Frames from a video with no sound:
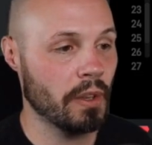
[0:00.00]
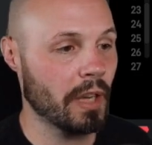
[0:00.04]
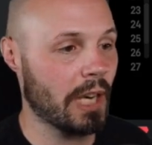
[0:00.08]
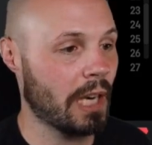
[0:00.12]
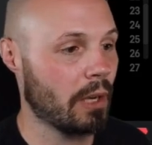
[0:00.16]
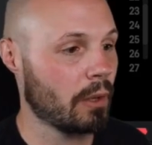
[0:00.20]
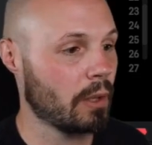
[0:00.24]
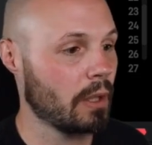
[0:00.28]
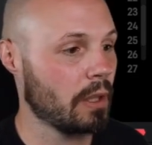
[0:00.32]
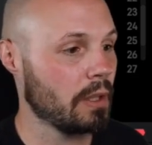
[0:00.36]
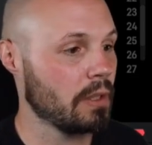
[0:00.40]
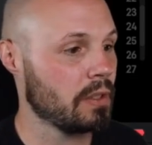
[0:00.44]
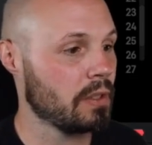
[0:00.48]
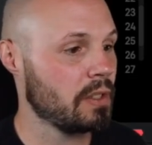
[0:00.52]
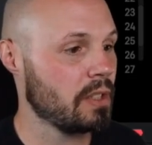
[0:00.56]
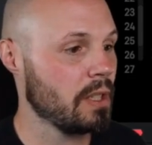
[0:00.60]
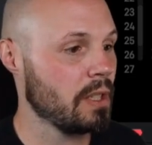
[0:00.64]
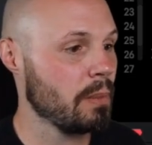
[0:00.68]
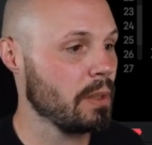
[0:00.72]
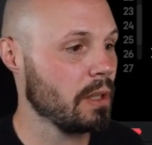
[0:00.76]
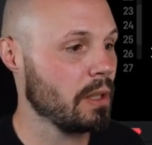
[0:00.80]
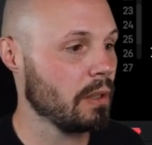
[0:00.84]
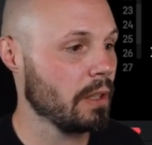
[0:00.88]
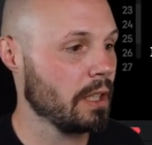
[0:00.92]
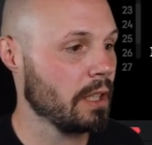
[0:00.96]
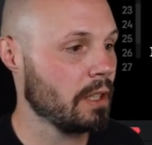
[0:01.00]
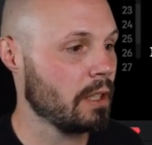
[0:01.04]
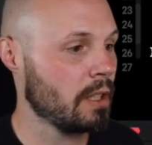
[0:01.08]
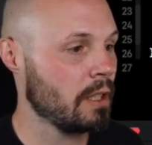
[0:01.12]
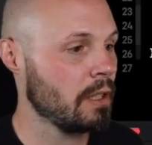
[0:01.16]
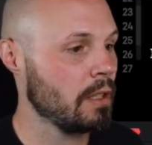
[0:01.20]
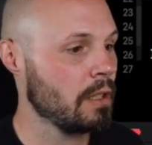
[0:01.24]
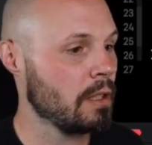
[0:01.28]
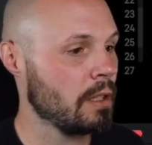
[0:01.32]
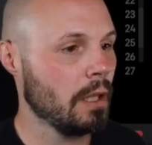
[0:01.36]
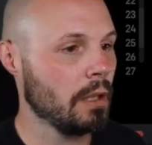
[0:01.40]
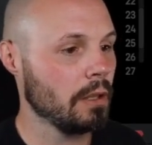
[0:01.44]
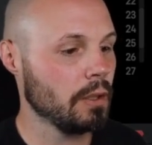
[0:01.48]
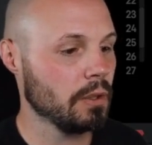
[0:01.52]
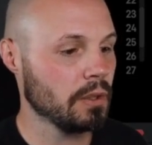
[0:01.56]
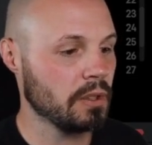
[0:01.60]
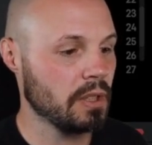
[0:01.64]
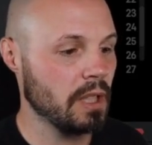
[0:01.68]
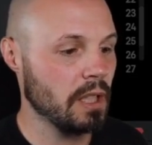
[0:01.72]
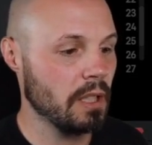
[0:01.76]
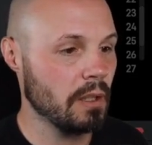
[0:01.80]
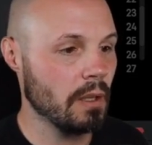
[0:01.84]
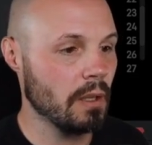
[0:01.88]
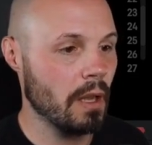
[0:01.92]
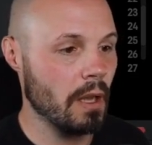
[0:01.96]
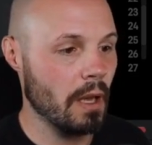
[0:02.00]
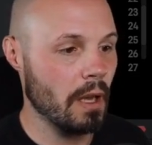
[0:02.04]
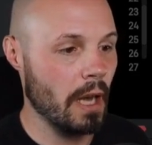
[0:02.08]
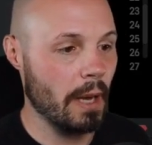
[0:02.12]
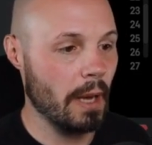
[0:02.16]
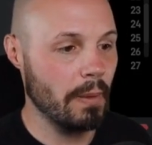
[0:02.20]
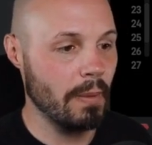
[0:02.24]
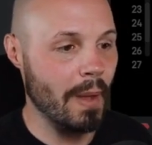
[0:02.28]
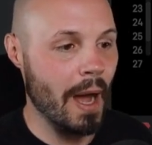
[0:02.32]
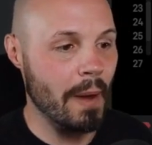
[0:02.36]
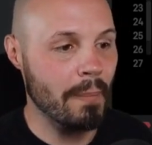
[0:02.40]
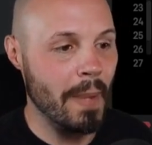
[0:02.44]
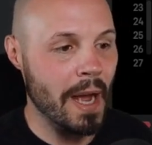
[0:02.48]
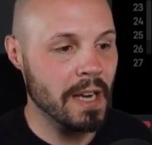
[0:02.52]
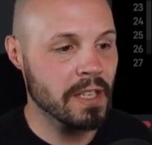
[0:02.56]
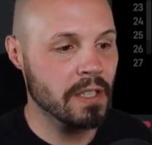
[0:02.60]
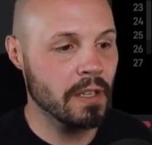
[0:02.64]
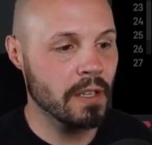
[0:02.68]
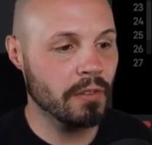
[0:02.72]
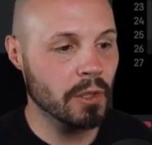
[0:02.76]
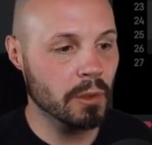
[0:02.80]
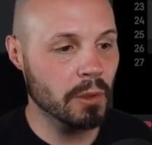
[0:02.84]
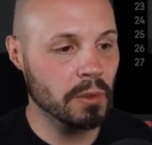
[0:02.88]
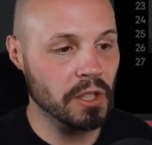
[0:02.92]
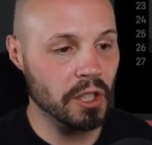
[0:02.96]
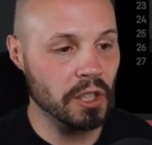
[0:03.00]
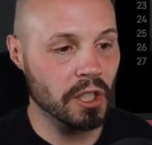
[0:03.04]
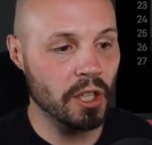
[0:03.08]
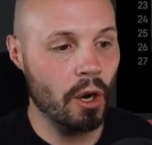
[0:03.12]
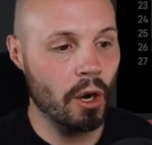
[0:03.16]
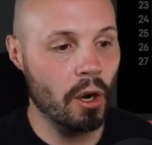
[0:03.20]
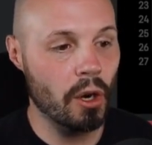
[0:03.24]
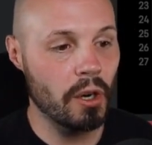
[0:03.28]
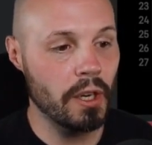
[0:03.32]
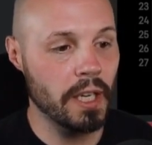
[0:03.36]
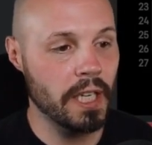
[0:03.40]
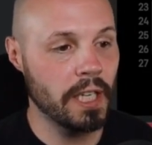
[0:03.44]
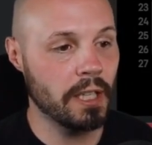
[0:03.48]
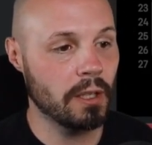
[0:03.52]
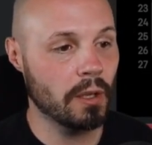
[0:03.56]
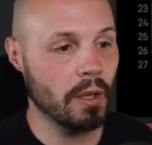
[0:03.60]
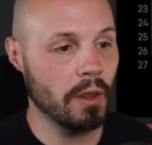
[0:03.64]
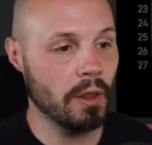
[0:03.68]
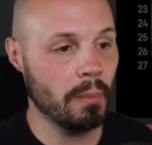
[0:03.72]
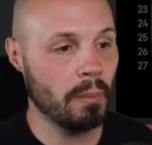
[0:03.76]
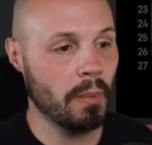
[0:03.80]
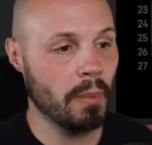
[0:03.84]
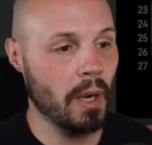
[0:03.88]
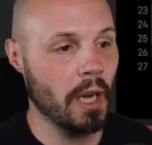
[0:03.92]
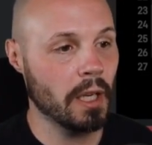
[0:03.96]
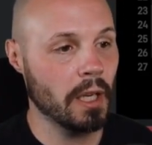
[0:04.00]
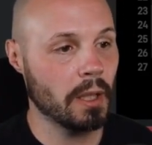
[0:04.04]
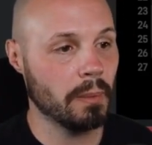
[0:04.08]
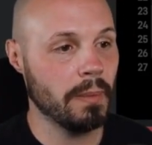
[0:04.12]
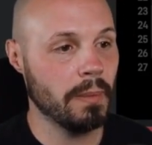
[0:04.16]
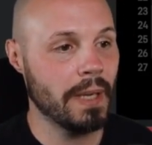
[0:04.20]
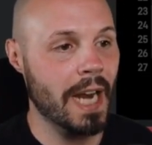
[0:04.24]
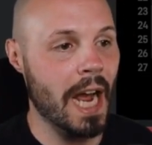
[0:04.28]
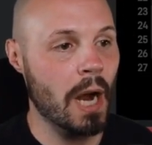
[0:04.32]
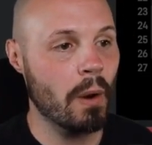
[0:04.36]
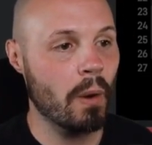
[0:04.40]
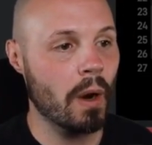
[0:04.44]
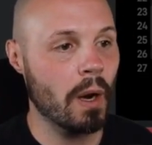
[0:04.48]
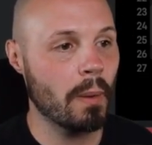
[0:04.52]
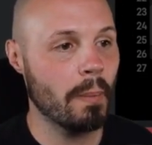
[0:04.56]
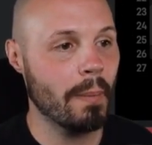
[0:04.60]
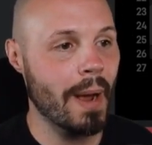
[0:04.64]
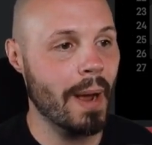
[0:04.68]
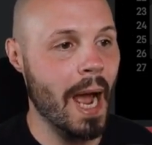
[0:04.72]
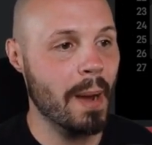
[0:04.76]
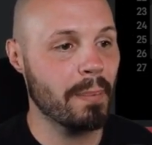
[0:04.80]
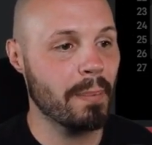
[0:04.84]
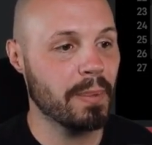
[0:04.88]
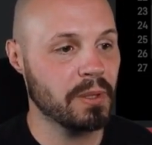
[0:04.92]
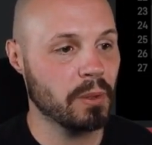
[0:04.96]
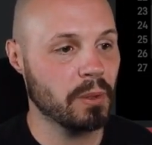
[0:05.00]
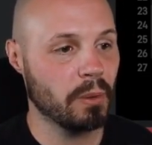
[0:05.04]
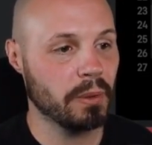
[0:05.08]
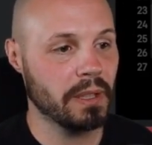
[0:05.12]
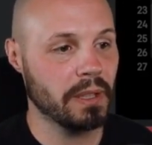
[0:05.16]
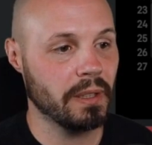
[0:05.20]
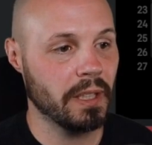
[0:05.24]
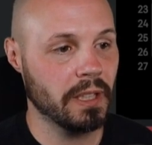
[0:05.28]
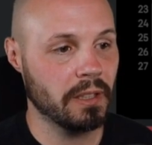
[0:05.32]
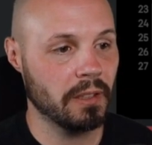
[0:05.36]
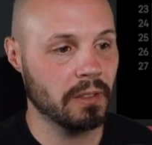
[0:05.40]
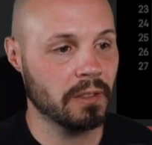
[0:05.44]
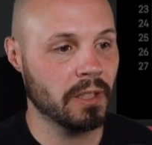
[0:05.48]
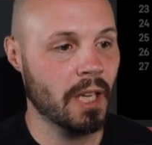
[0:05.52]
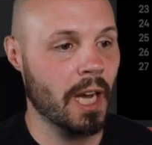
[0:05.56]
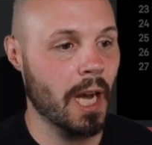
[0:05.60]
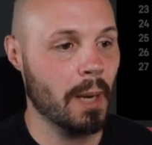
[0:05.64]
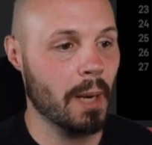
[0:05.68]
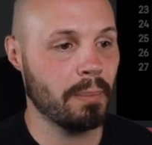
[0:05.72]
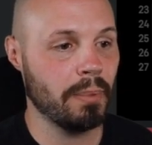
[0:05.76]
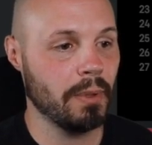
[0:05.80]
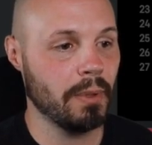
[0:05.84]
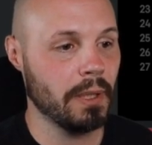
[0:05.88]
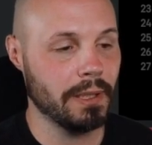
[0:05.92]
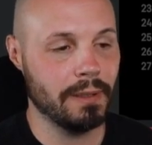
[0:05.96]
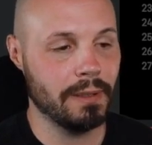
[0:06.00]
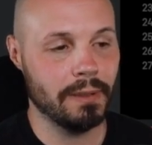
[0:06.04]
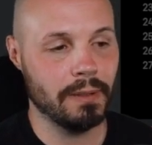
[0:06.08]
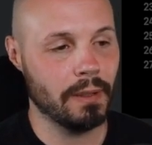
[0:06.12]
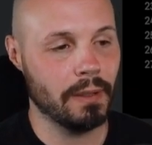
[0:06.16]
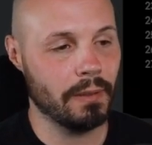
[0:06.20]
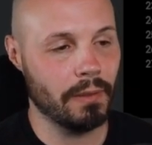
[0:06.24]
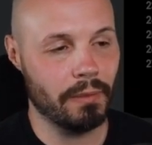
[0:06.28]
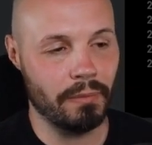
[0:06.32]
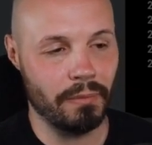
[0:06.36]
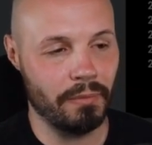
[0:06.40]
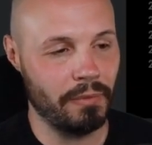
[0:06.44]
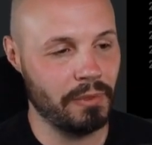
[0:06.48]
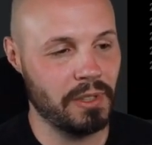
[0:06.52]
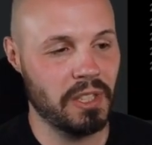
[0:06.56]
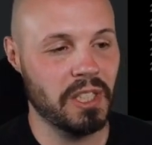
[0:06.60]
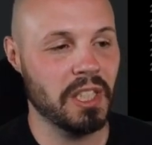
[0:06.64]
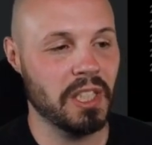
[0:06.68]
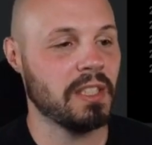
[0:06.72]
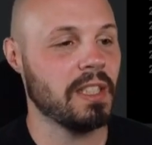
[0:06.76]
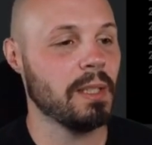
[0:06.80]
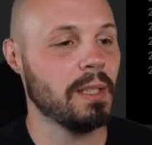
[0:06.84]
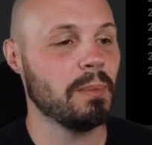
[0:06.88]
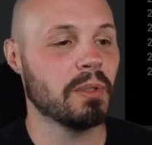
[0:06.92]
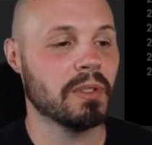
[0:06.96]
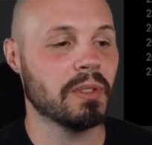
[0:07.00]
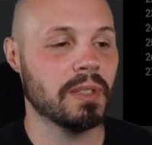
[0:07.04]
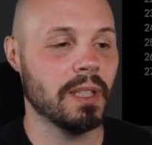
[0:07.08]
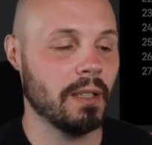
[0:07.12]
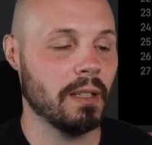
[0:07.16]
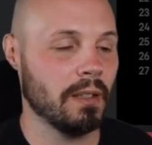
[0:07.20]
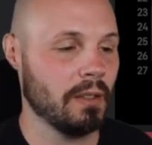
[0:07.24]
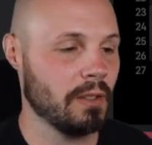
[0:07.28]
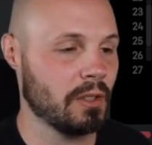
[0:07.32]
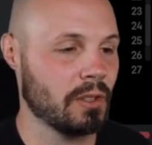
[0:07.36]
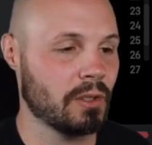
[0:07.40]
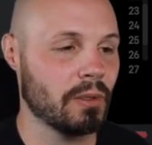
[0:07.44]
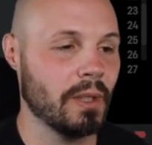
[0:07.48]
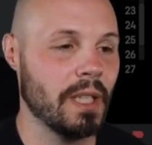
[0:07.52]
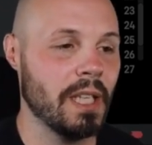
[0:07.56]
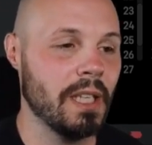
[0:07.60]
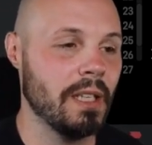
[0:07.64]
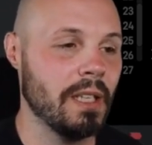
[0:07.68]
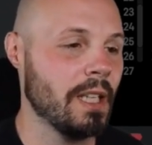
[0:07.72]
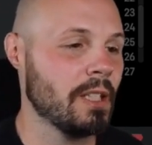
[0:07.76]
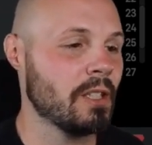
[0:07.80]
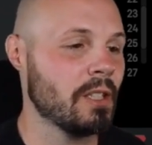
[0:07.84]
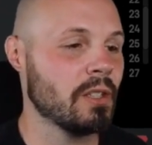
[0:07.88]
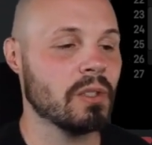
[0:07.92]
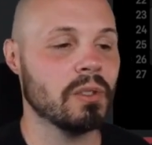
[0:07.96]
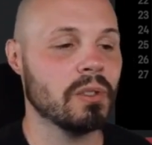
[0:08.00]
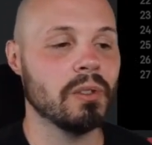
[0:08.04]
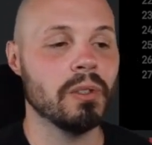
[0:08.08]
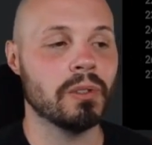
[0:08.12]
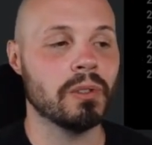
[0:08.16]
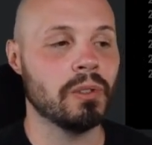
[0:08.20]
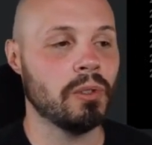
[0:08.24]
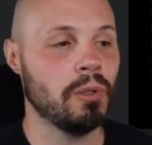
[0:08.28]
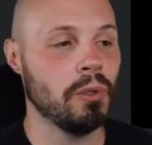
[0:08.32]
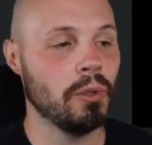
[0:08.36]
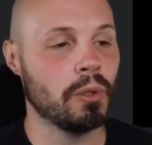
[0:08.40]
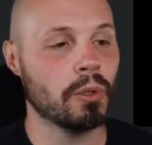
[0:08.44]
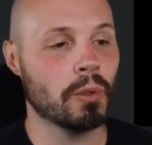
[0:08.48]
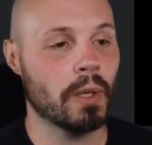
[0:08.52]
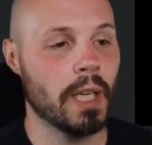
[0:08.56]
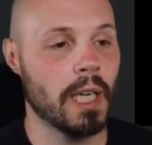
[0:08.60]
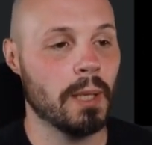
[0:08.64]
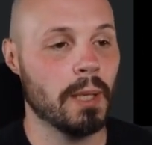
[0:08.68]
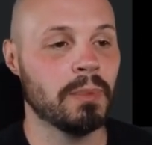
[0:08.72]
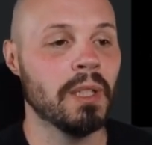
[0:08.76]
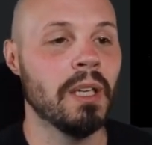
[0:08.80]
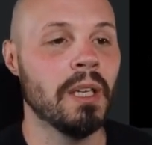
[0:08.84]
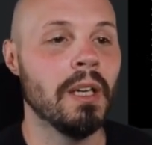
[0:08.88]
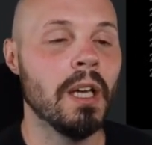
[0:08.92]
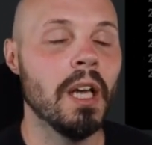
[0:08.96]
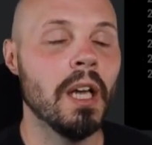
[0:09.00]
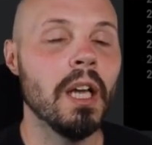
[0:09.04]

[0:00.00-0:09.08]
our simulator, you'll see. And imagine if there was a card here on the bottom. Now our map is only like the top 60% of the screen. It just looked too cramped.